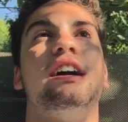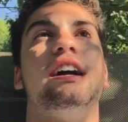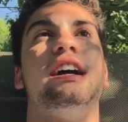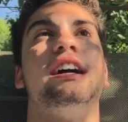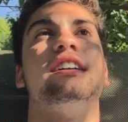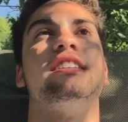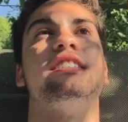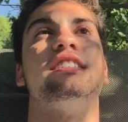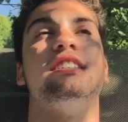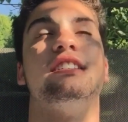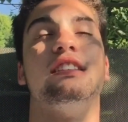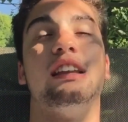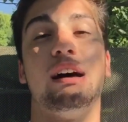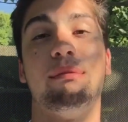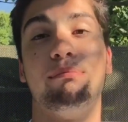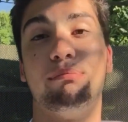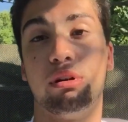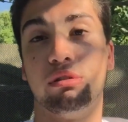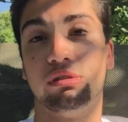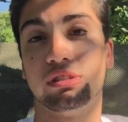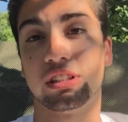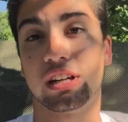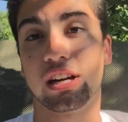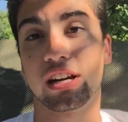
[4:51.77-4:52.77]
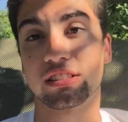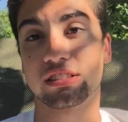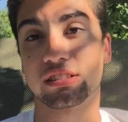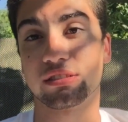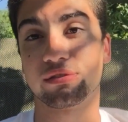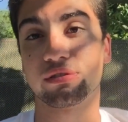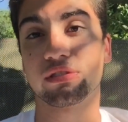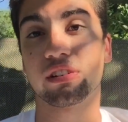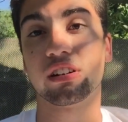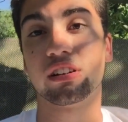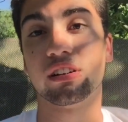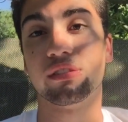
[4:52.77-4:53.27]
and he let Bottas
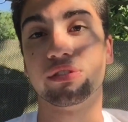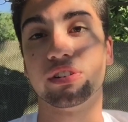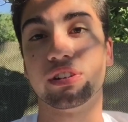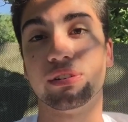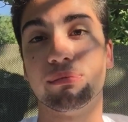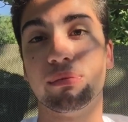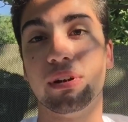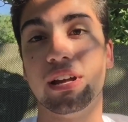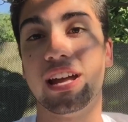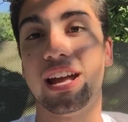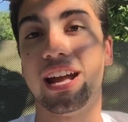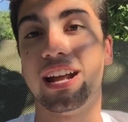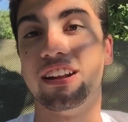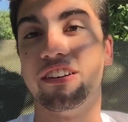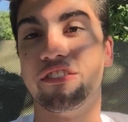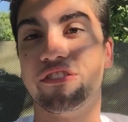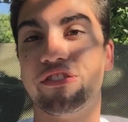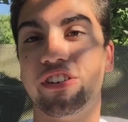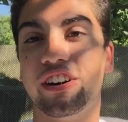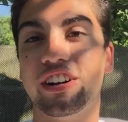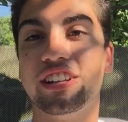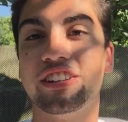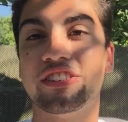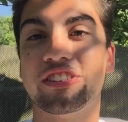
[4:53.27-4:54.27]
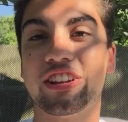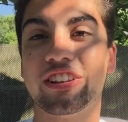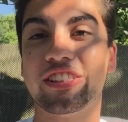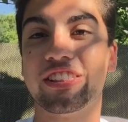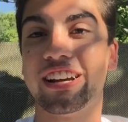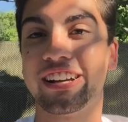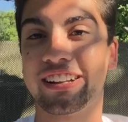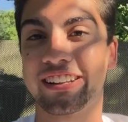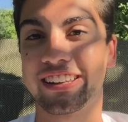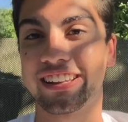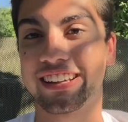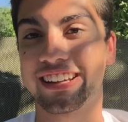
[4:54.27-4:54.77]
in front of him. And a funny thing
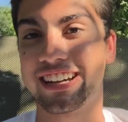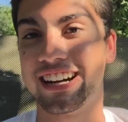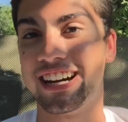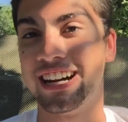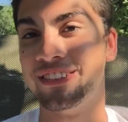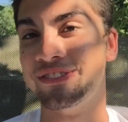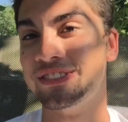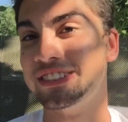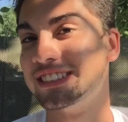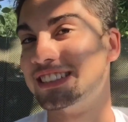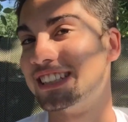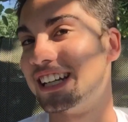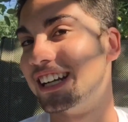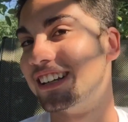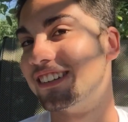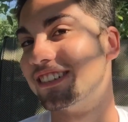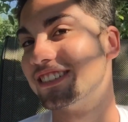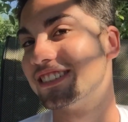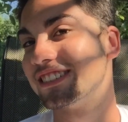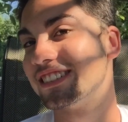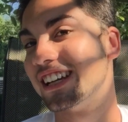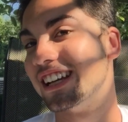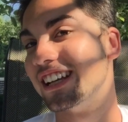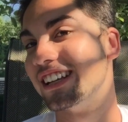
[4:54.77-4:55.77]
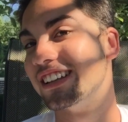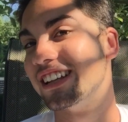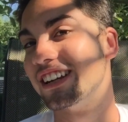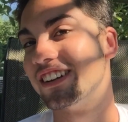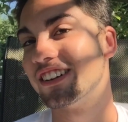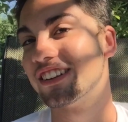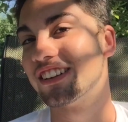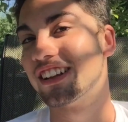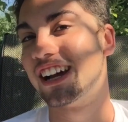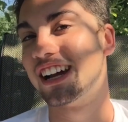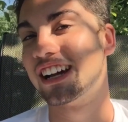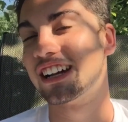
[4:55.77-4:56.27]
that the commentators said,
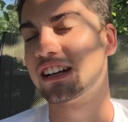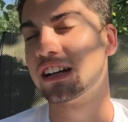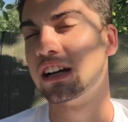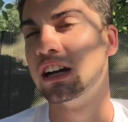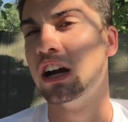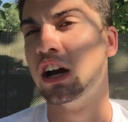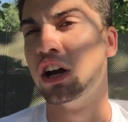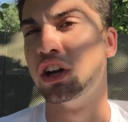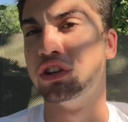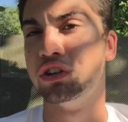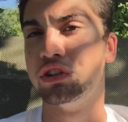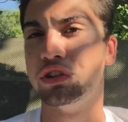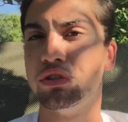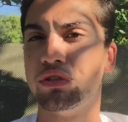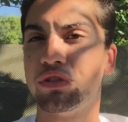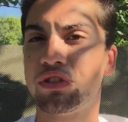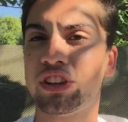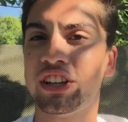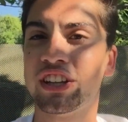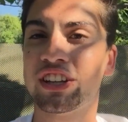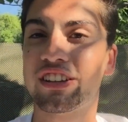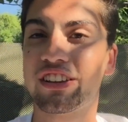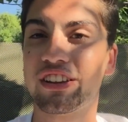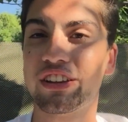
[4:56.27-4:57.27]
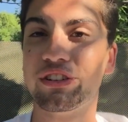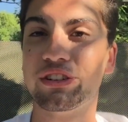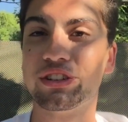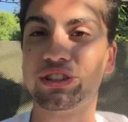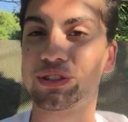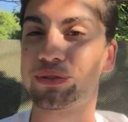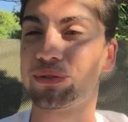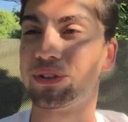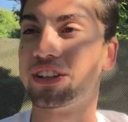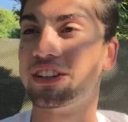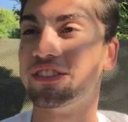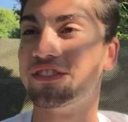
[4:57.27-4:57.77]
they're like, Do you think
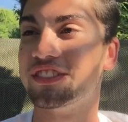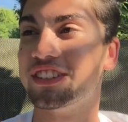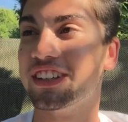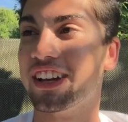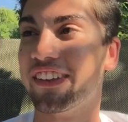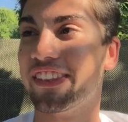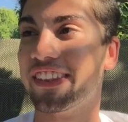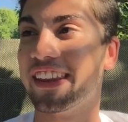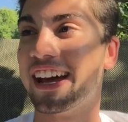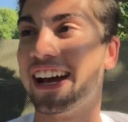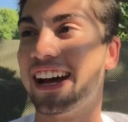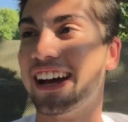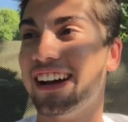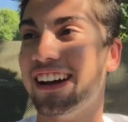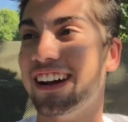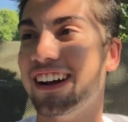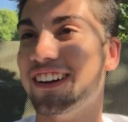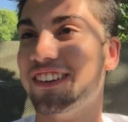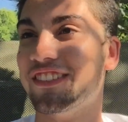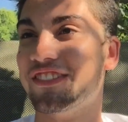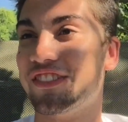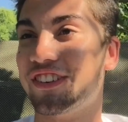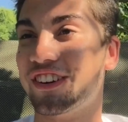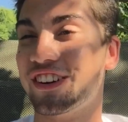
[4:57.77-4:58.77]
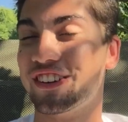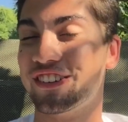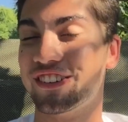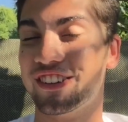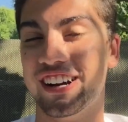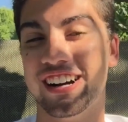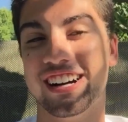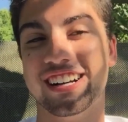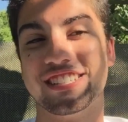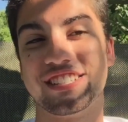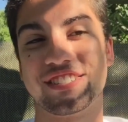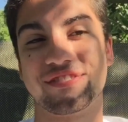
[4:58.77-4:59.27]
Lewis would have done that for
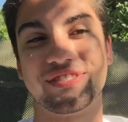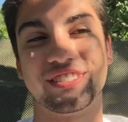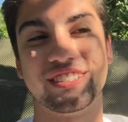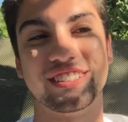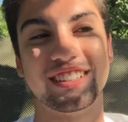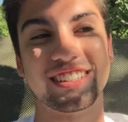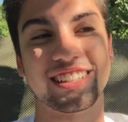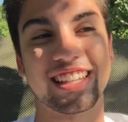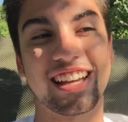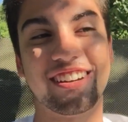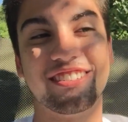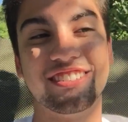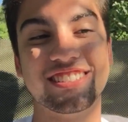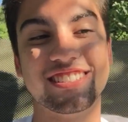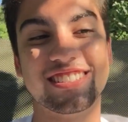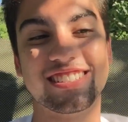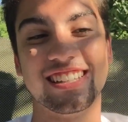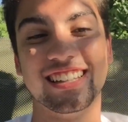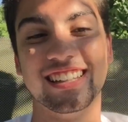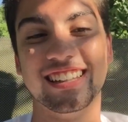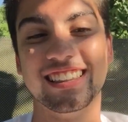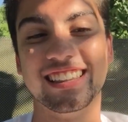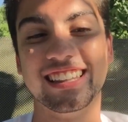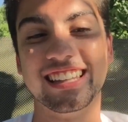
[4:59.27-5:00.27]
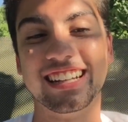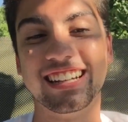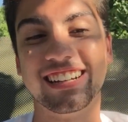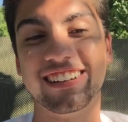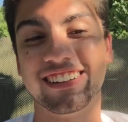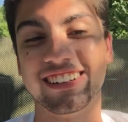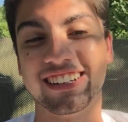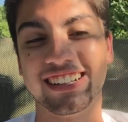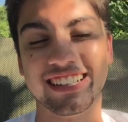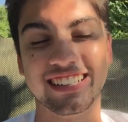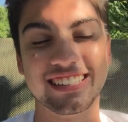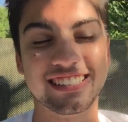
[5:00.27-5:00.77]
Rosberg? That was
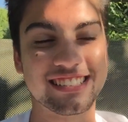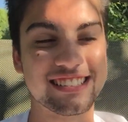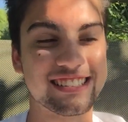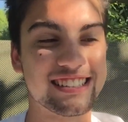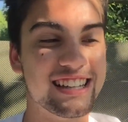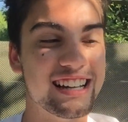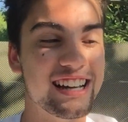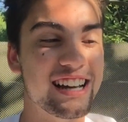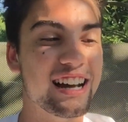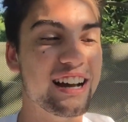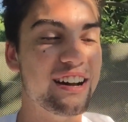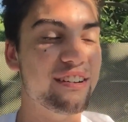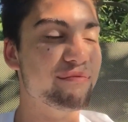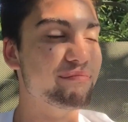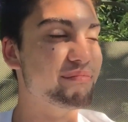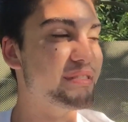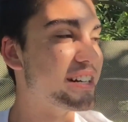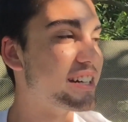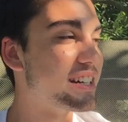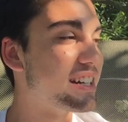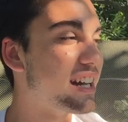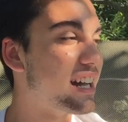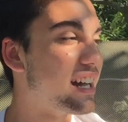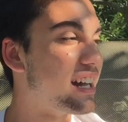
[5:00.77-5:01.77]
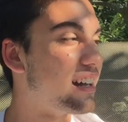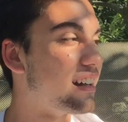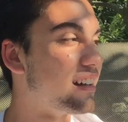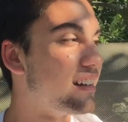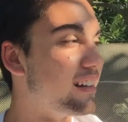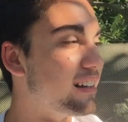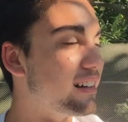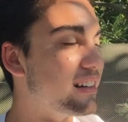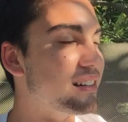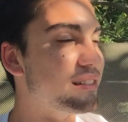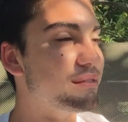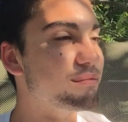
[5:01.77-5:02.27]
hilarious. But yeah,
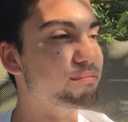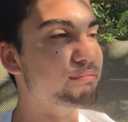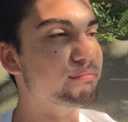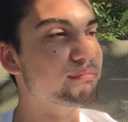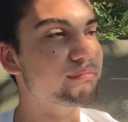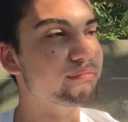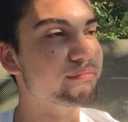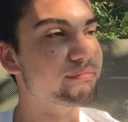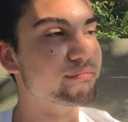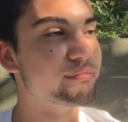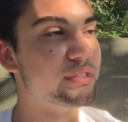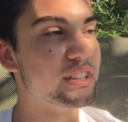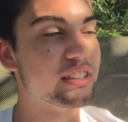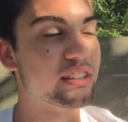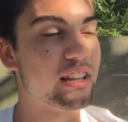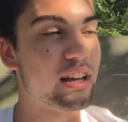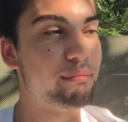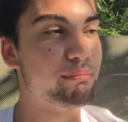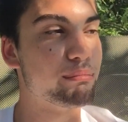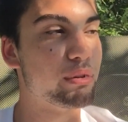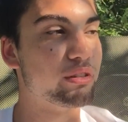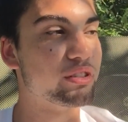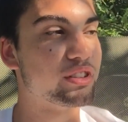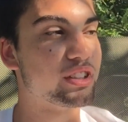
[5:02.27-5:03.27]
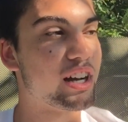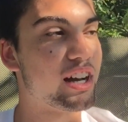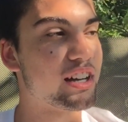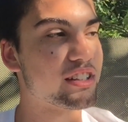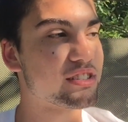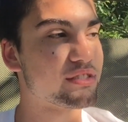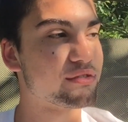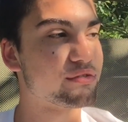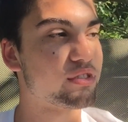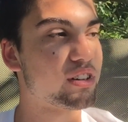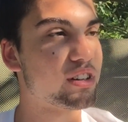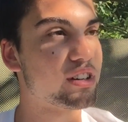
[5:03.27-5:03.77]
he let
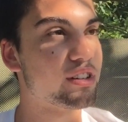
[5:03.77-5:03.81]
Bottas in